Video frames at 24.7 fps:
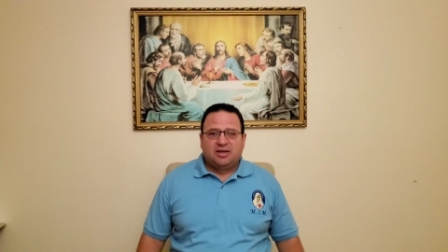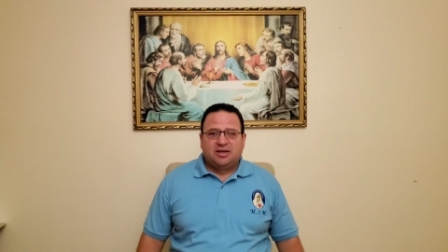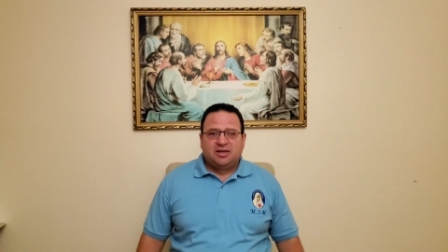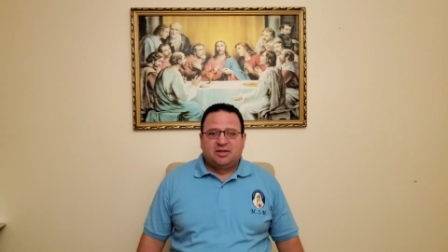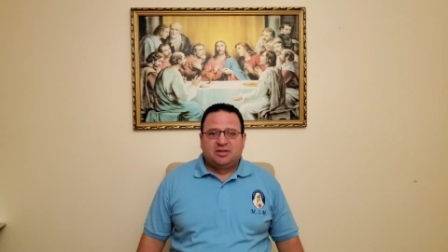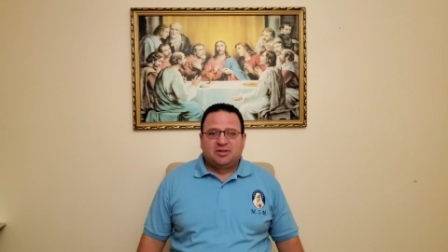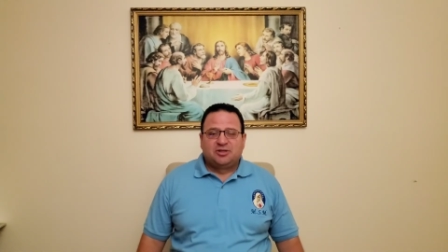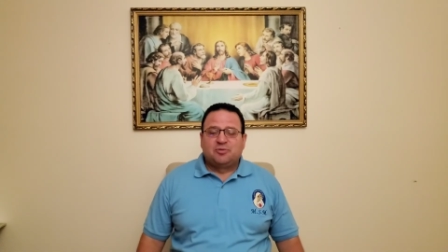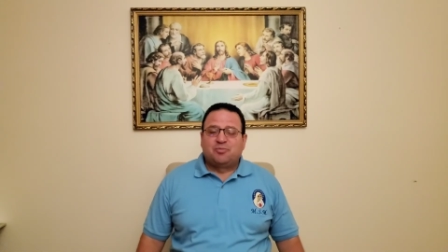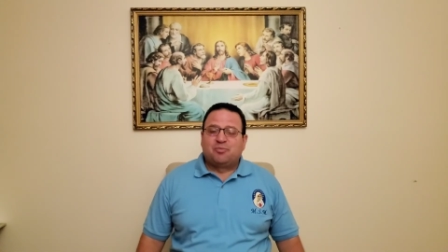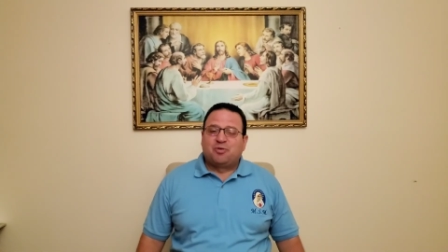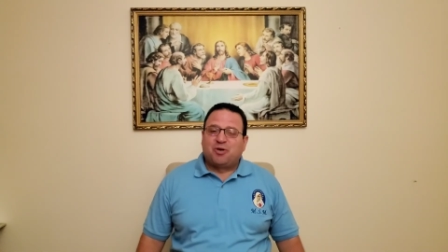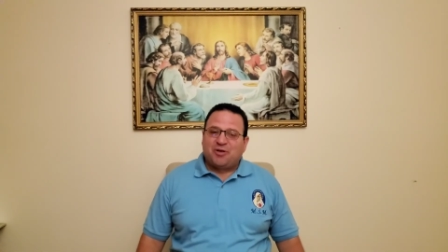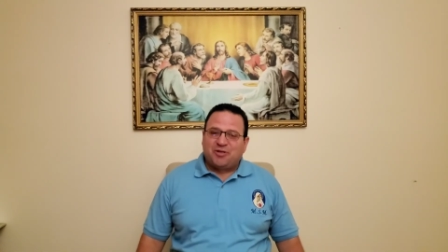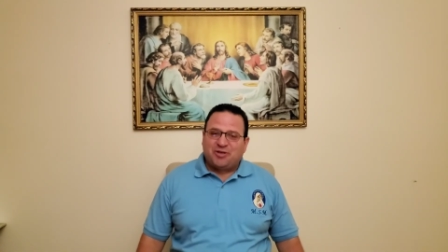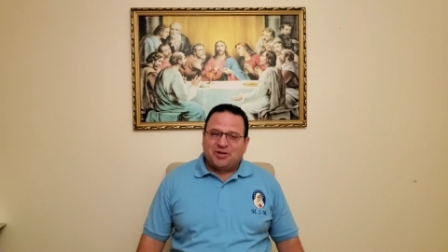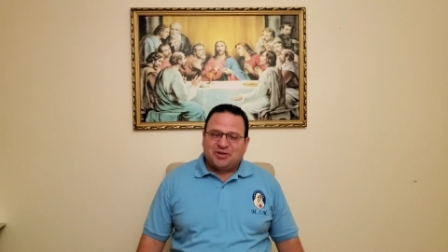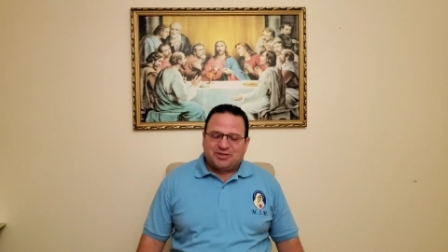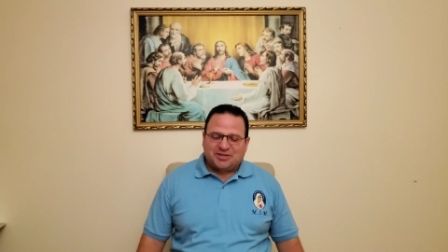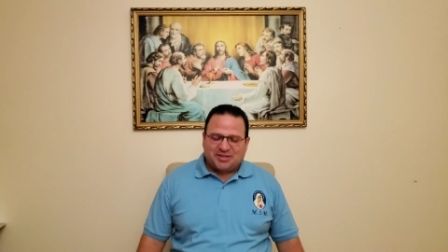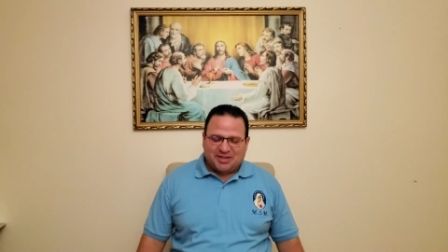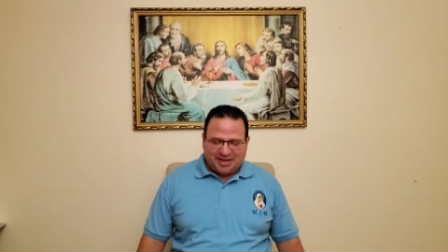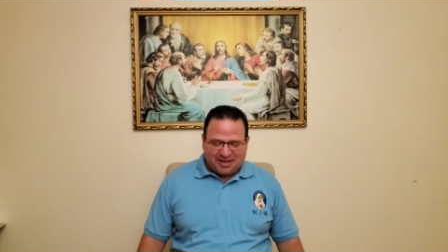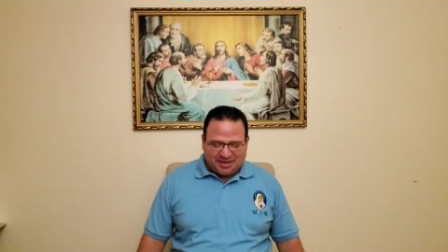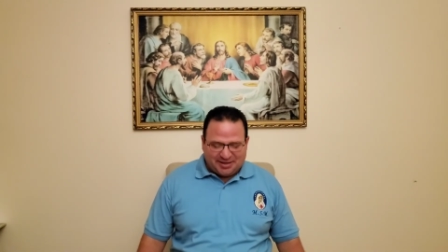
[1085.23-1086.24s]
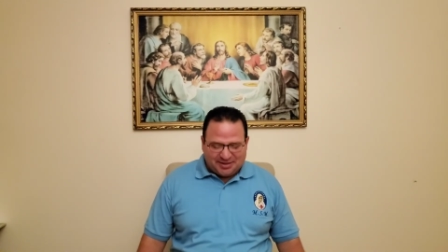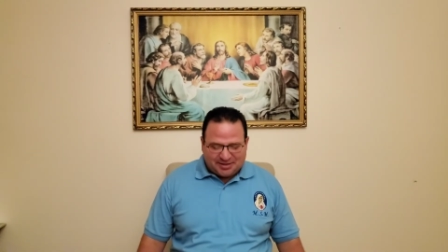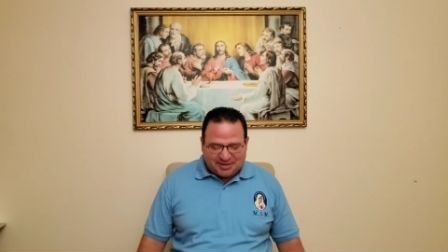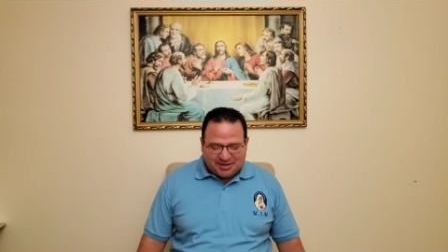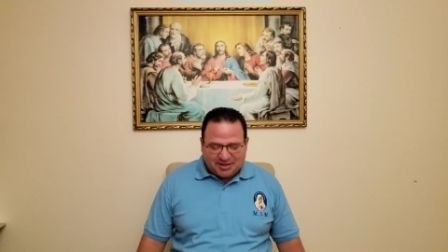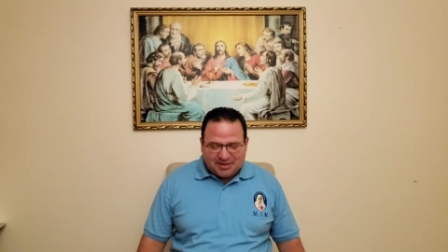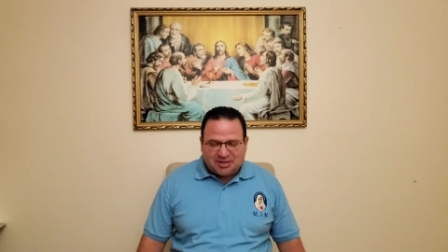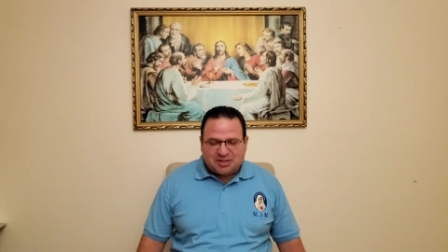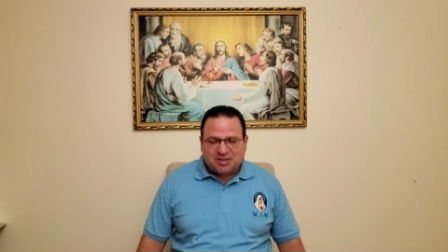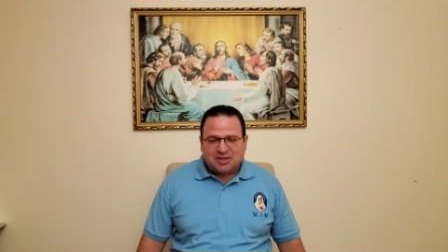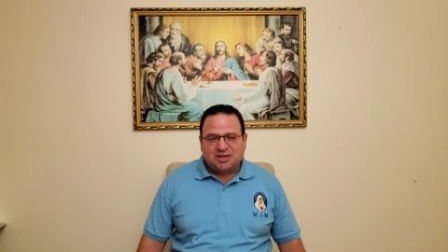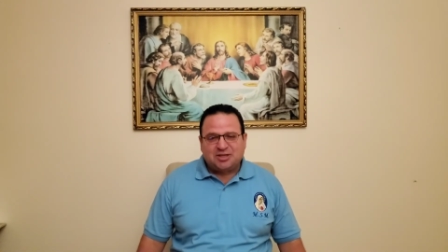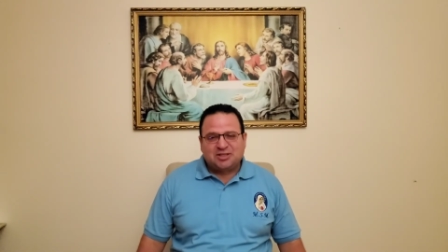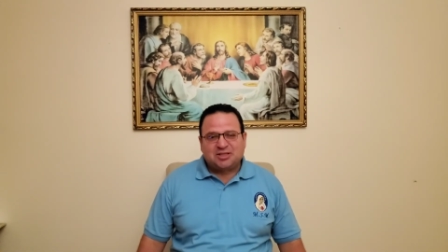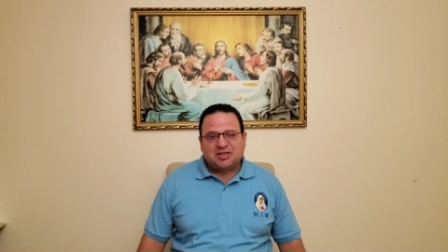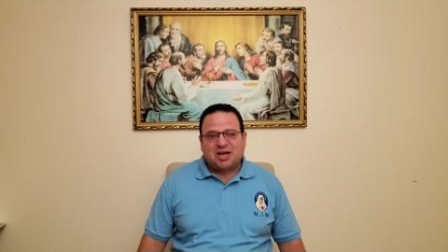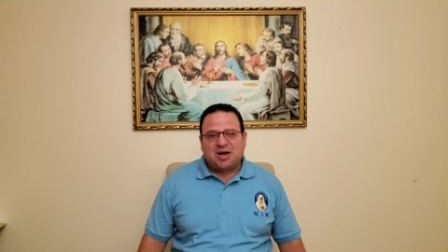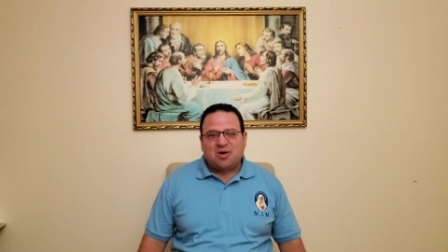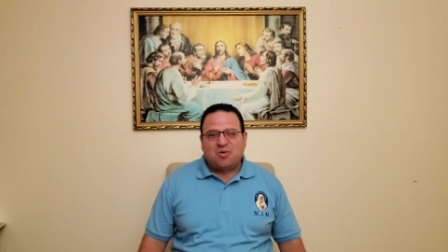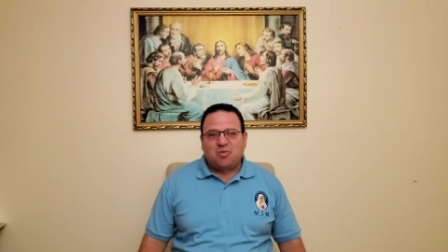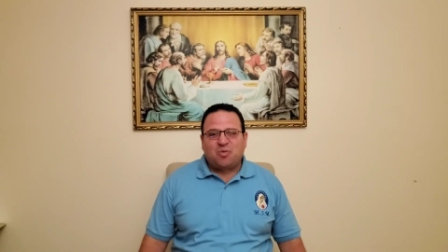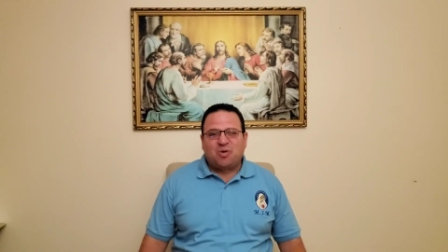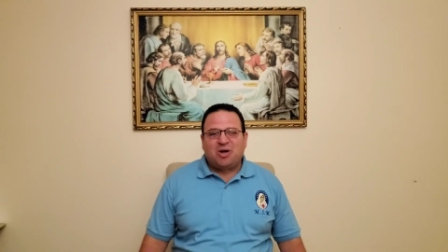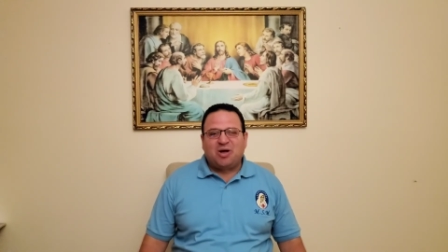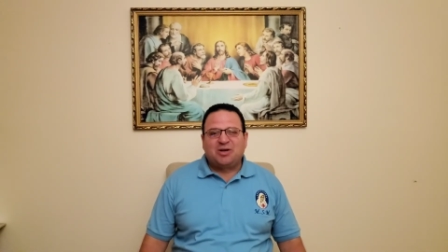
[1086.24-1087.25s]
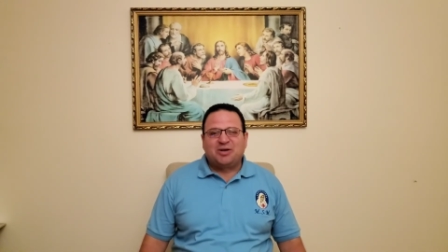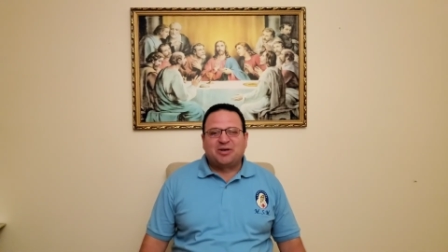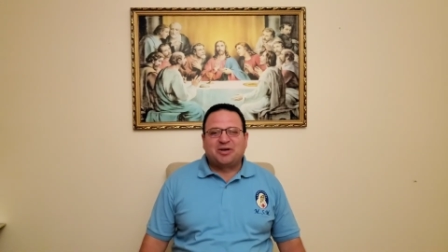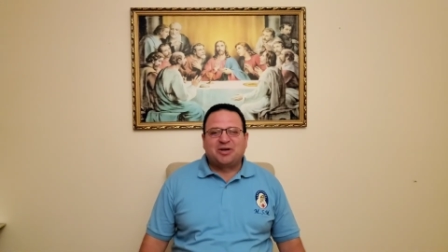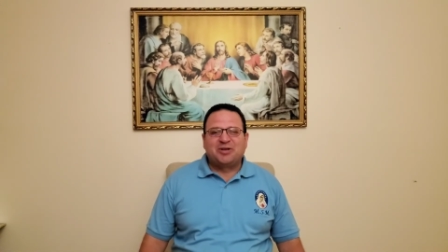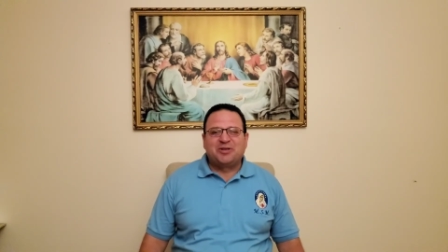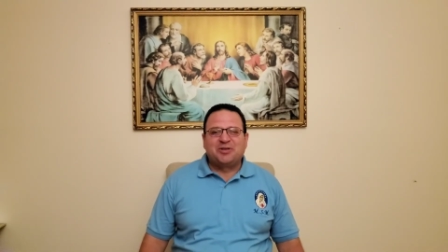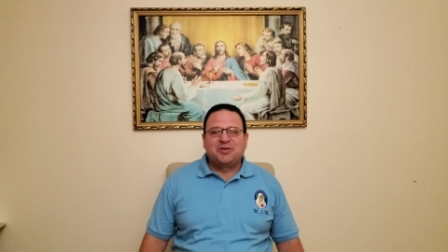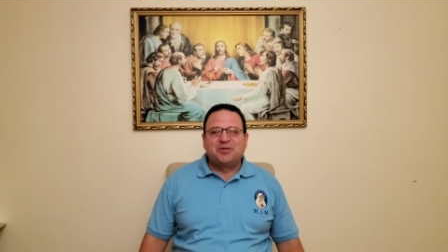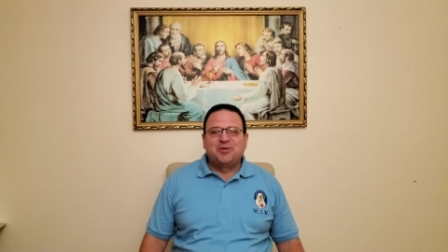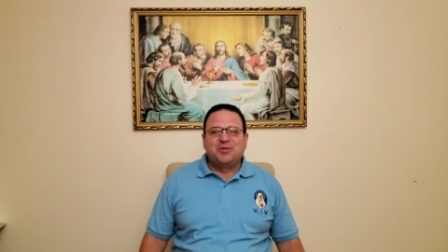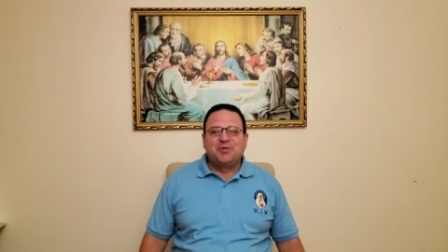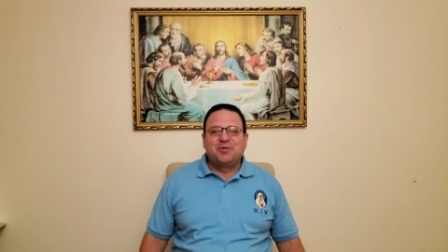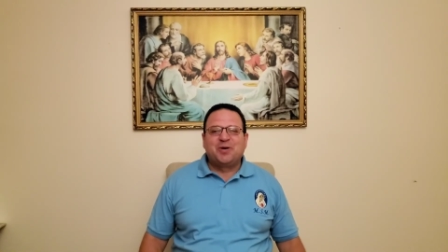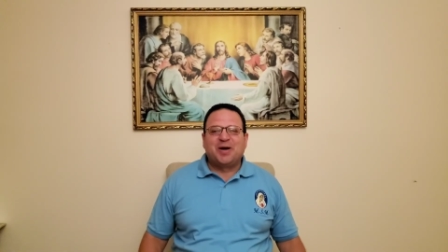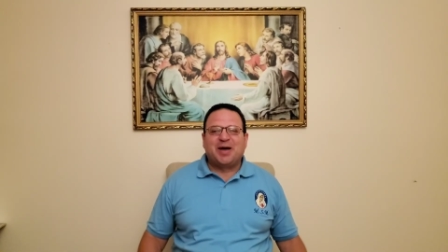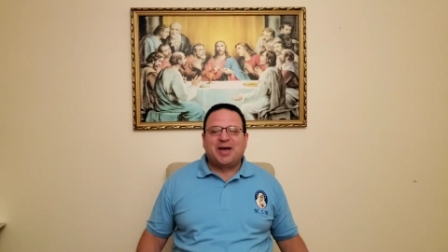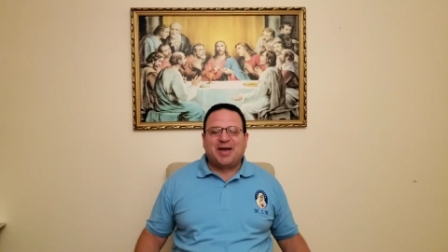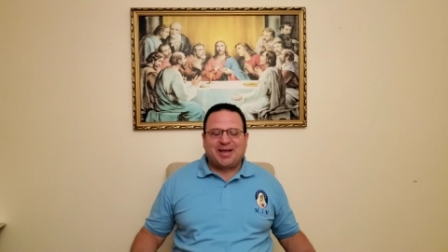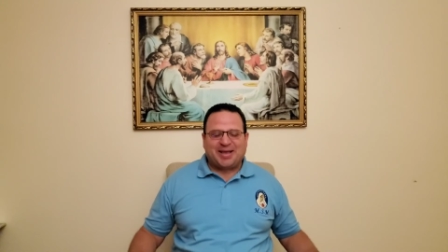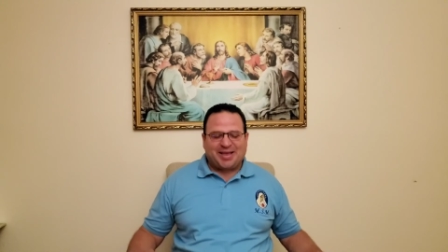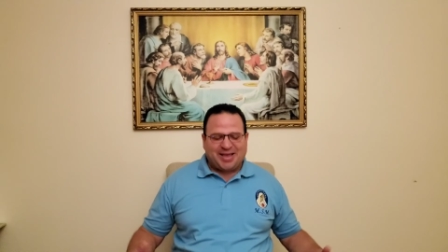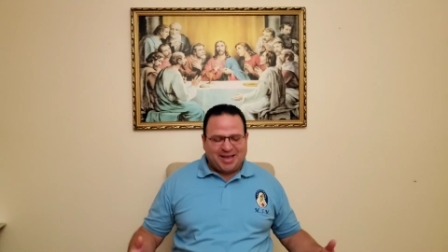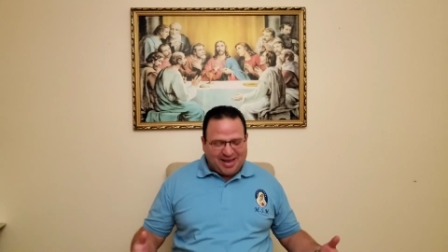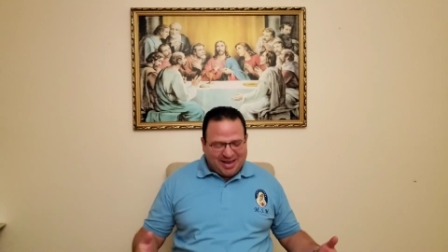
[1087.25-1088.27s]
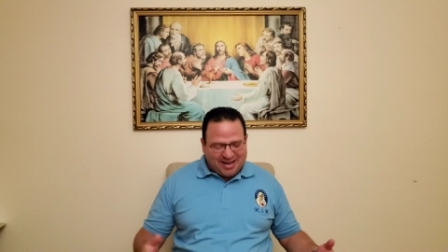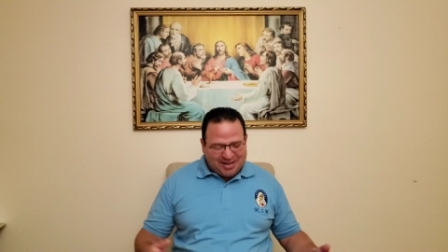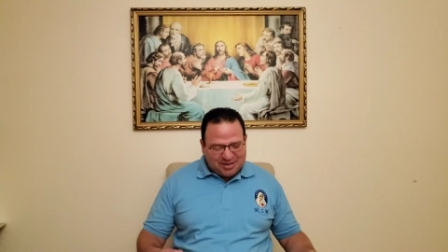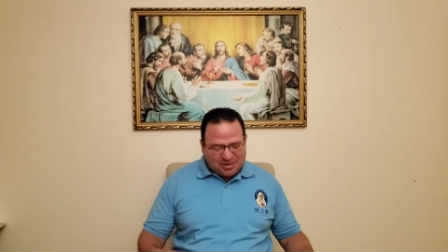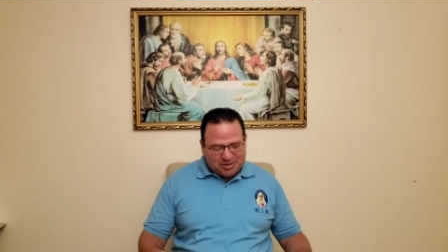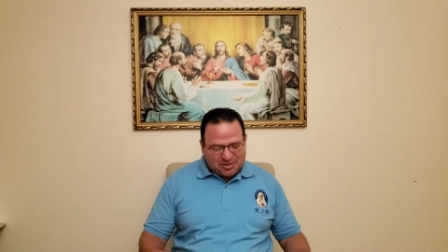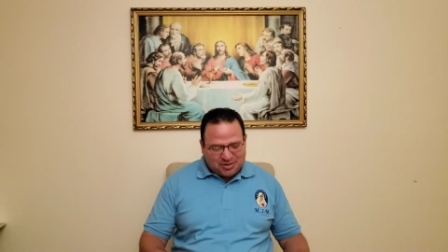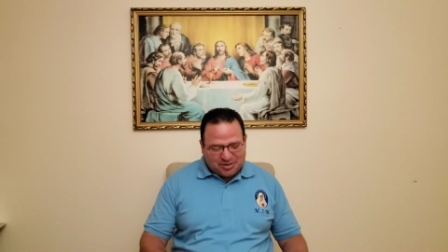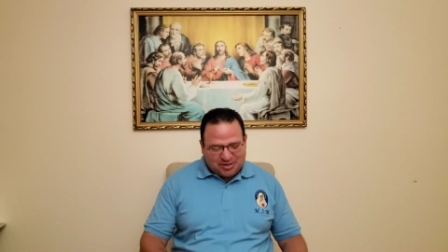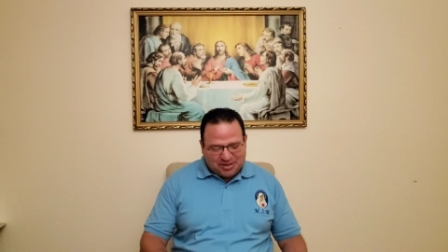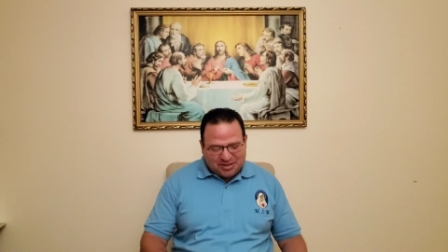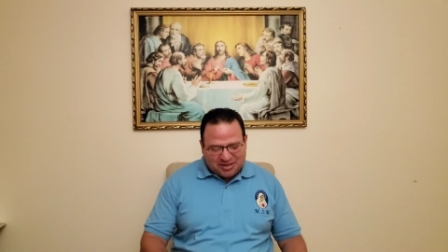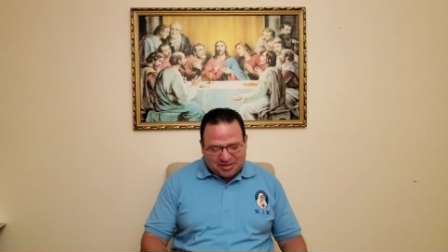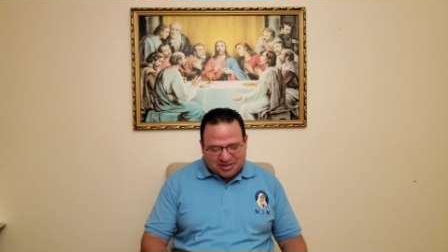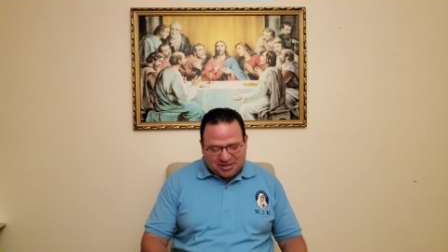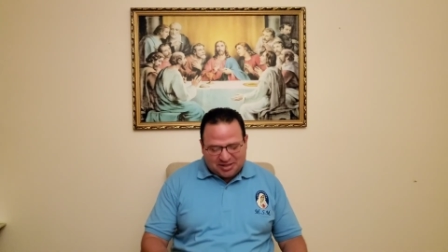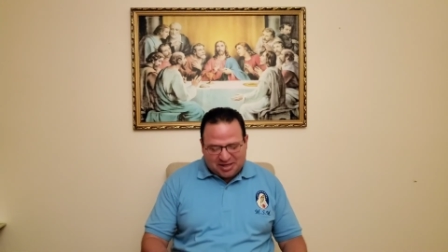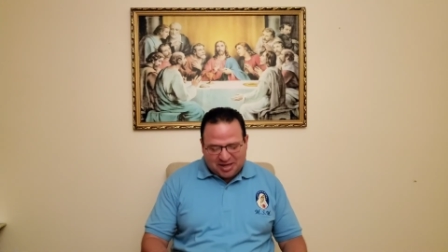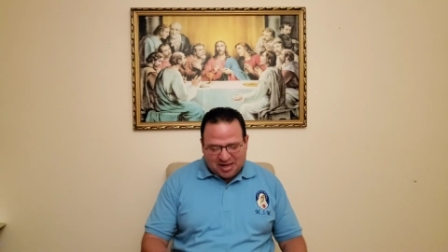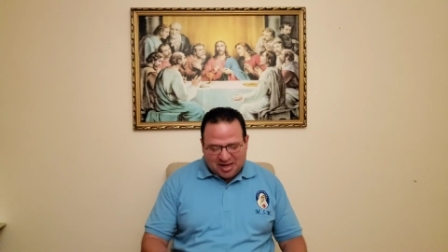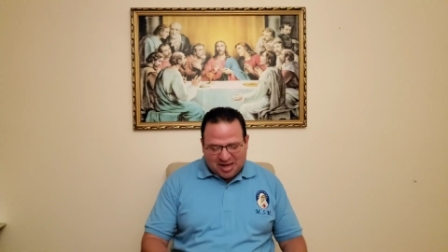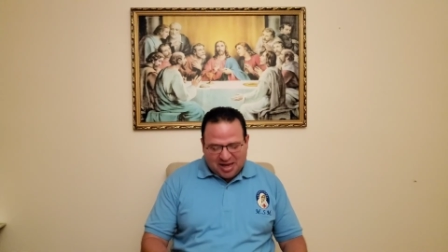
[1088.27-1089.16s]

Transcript: So brothers and sisters, I welcome you again to this